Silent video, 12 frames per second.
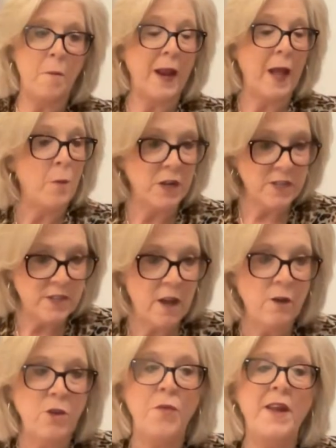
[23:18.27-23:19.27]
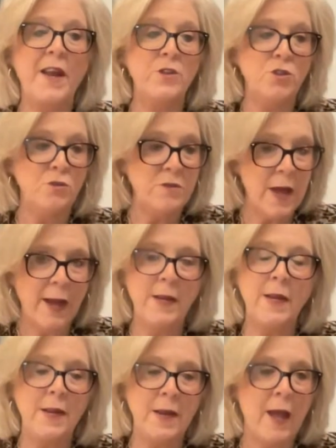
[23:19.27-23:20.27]
but I want to tell you that I do
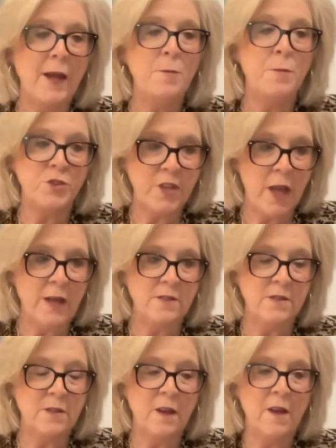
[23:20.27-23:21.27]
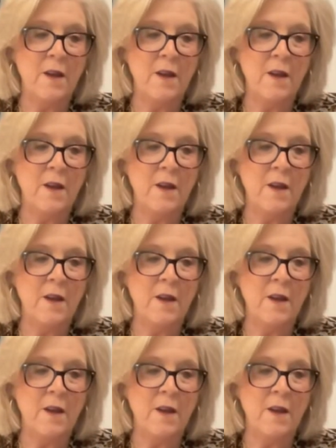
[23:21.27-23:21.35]
99%